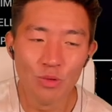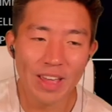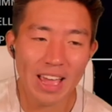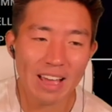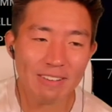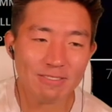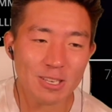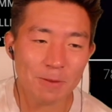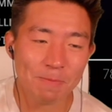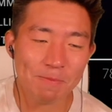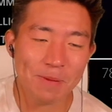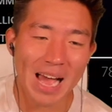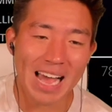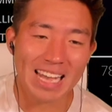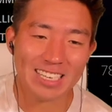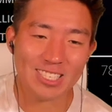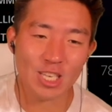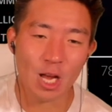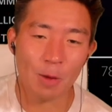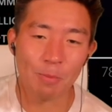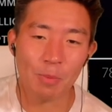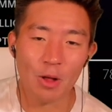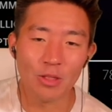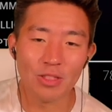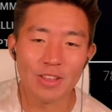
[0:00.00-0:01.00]
have to pass
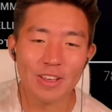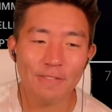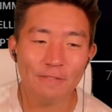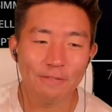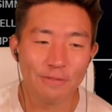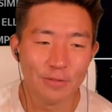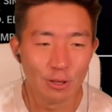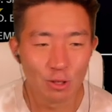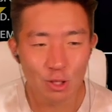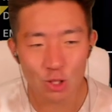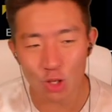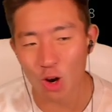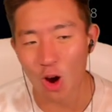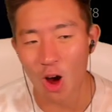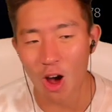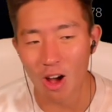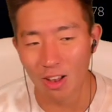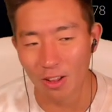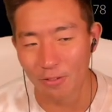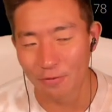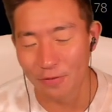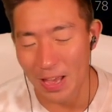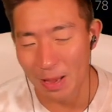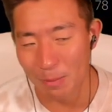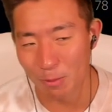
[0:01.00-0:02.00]
up on the future Hall
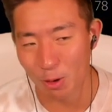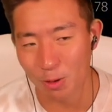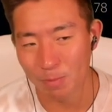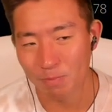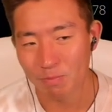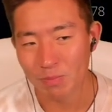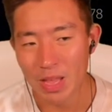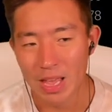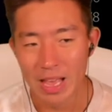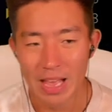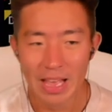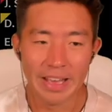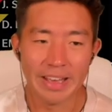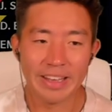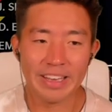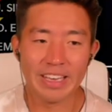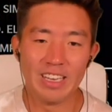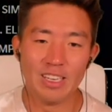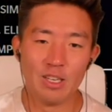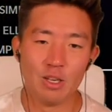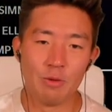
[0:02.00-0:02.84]
of Famer, Kalu